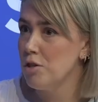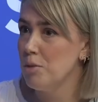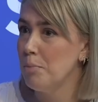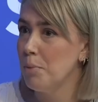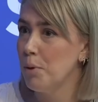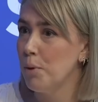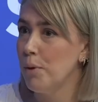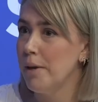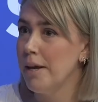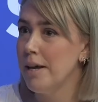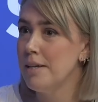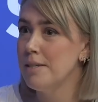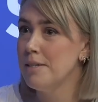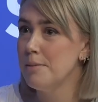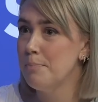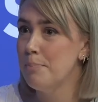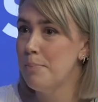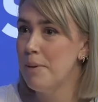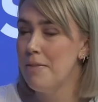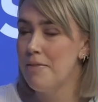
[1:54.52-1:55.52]
employers,
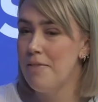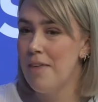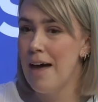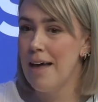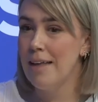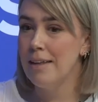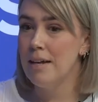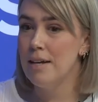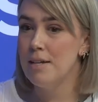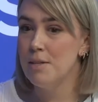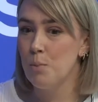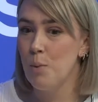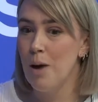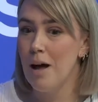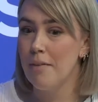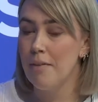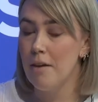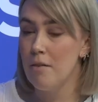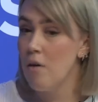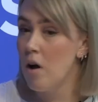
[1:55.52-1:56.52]
but then as
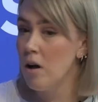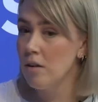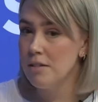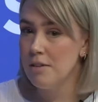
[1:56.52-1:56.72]
well there are